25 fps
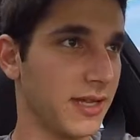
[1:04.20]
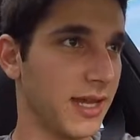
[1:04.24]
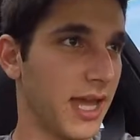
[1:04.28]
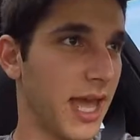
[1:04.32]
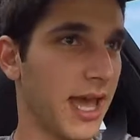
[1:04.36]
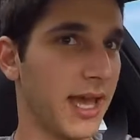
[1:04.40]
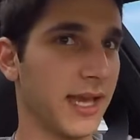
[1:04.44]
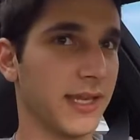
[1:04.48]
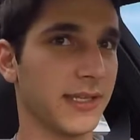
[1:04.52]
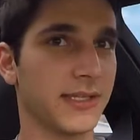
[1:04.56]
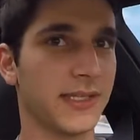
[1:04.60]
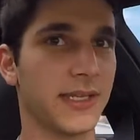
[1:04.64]
It
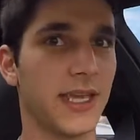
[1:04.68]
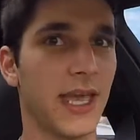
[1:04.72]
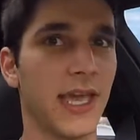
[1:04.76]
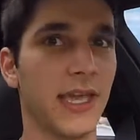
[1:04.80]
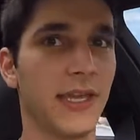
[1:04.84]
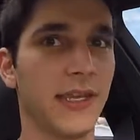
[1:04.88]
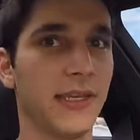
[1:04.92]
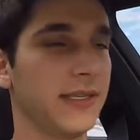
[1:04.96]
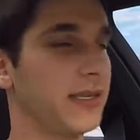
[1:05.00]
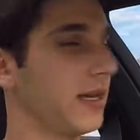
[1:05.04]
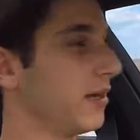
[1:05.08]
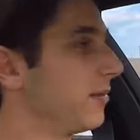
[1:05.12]
has
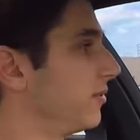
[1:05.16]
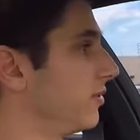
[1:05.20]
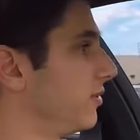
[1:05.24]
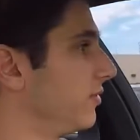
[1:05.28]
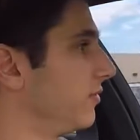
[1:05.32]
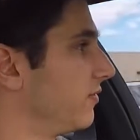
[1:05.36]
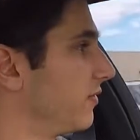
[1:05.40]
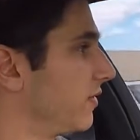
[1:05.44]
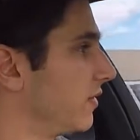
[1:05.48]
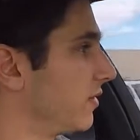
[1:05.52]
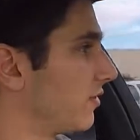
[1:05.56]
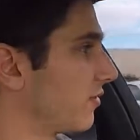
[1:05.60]

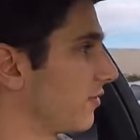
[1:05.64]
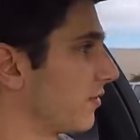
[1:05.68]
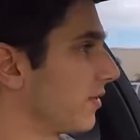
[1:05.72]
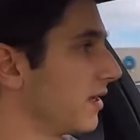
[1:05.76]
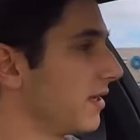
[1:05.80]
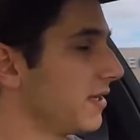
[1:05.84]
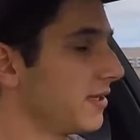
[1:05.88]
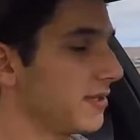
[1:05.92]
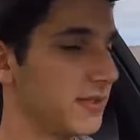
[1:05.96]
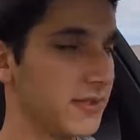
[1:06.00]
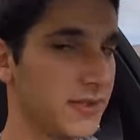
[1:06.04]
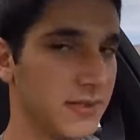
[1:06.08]

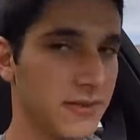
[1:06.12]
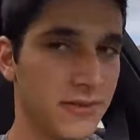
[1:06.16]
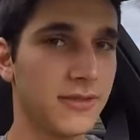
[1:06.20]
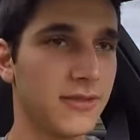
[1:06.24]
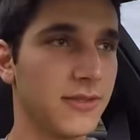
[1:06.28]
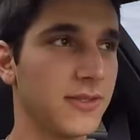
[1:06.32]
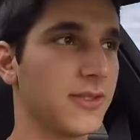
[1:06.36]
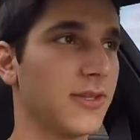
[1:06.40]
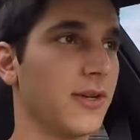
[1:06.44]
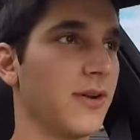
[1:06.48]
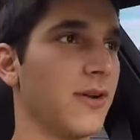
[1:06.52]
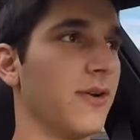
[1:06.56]
KWv3s,
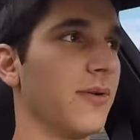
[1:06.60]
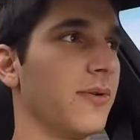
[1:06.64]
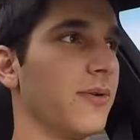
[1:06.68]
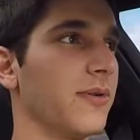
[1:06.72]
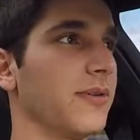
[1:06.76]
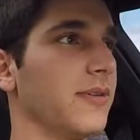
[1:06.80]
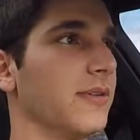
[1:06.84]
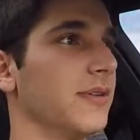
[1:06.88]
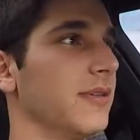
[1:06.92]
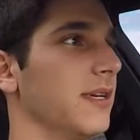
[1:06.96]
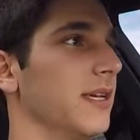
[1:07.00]
so